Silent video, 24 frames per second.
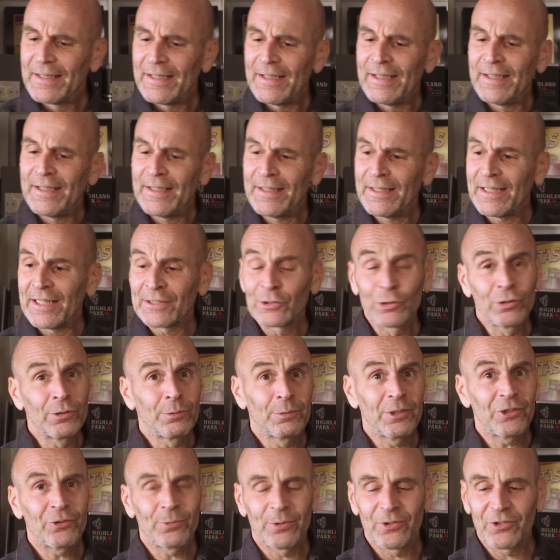I don't know
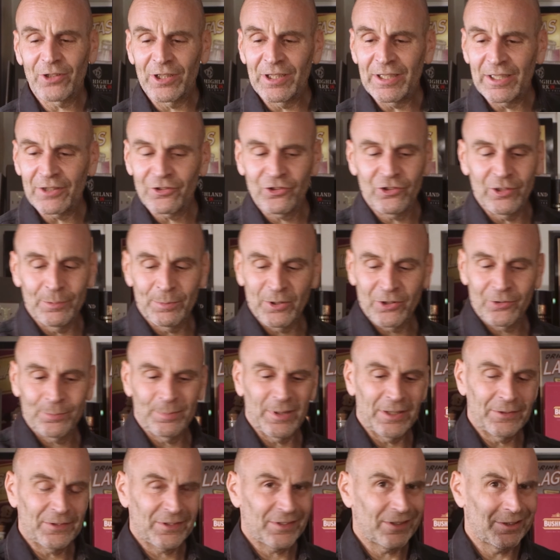which one's the next cheapest,
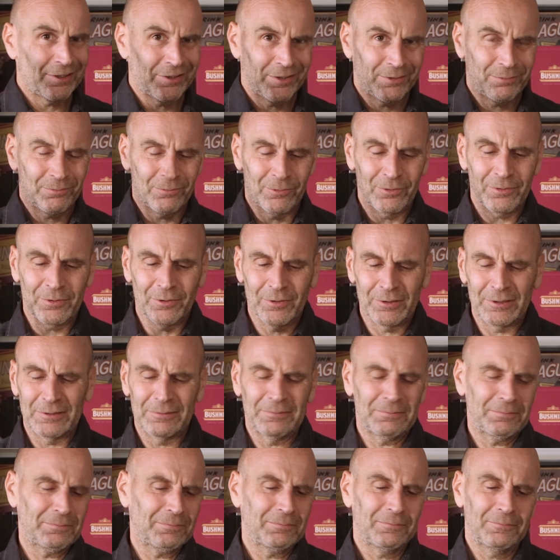but we'll call
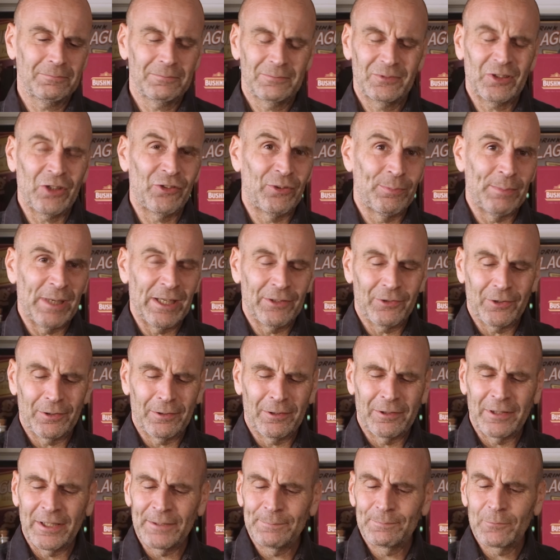it. Doesn't matter,
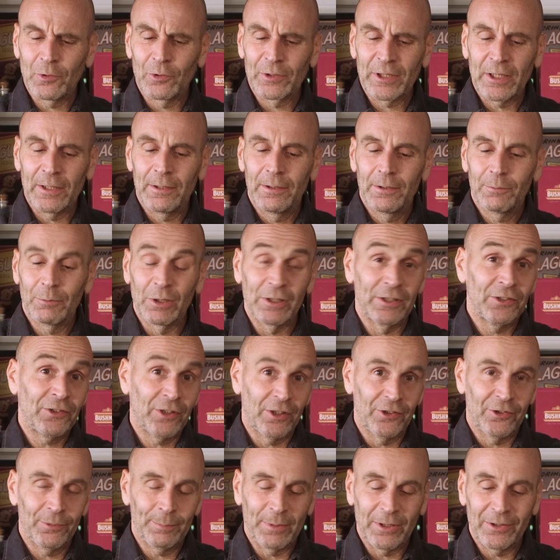alright? Okay, well it
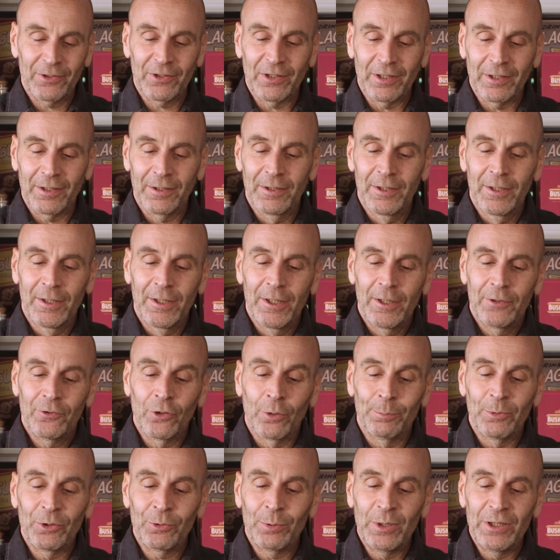does, but
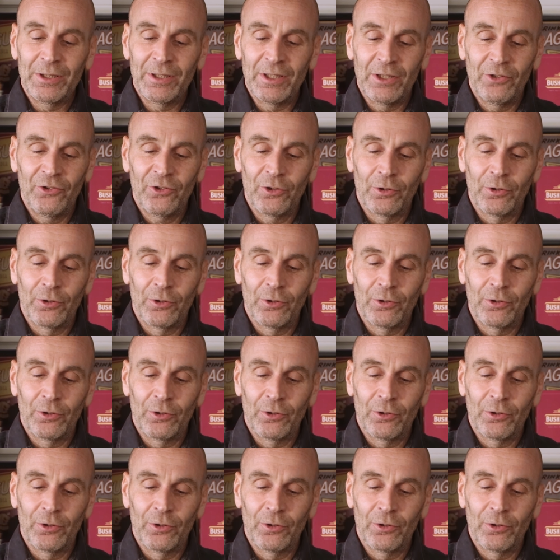not between these